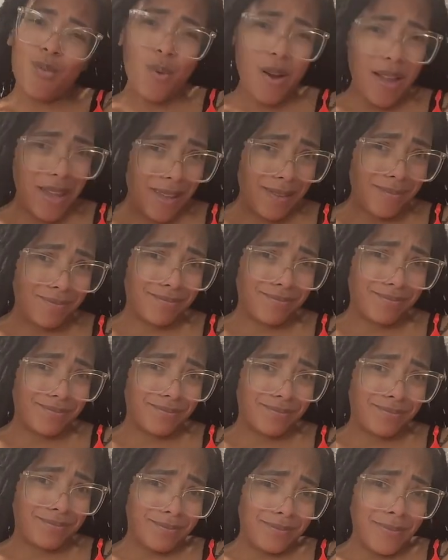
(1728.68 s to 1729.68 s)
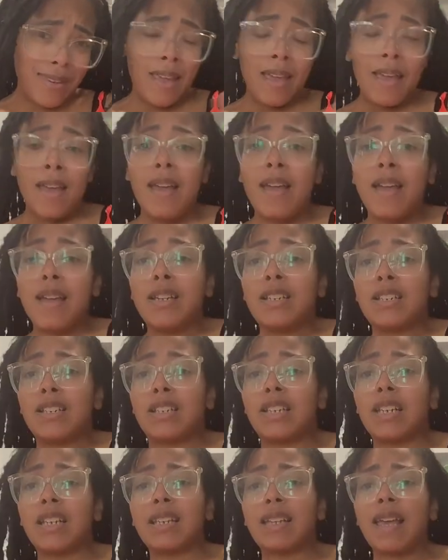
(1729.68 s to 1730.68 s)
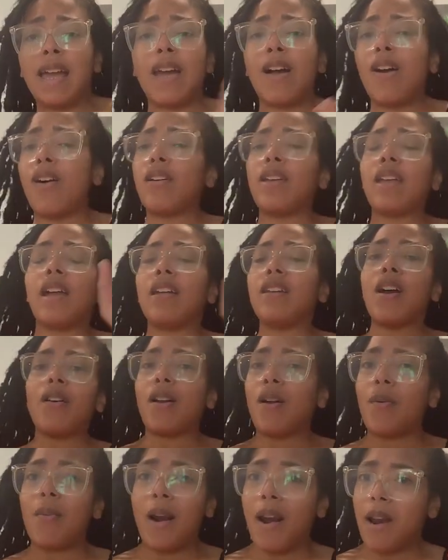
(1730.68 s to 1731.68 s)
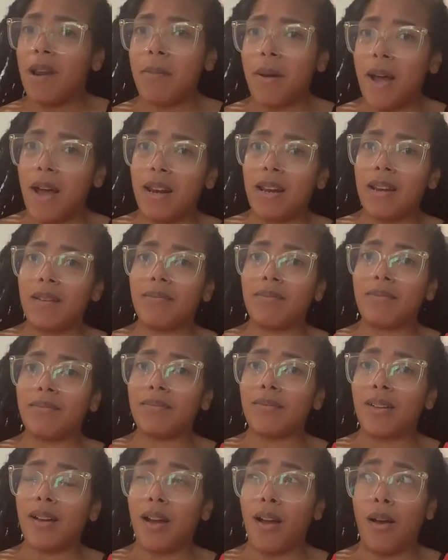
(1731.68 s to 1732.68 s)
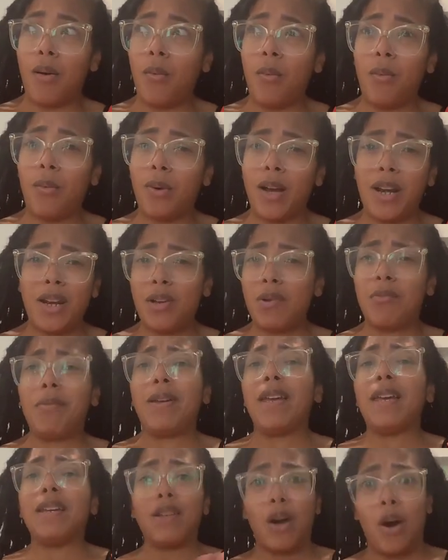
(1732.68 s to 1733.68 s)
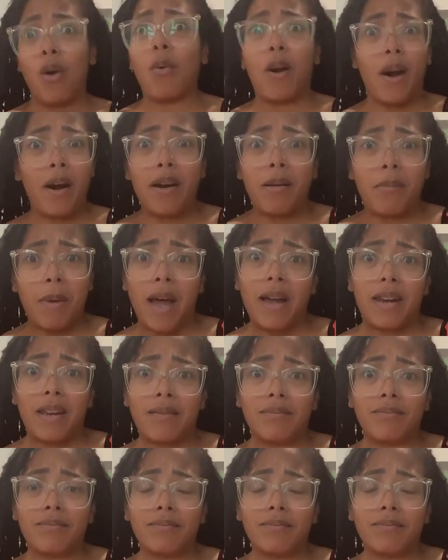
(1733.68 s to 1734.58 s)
what? She's like, oh yeah, no, don't worry about it. What do you mean? Don't worry about it.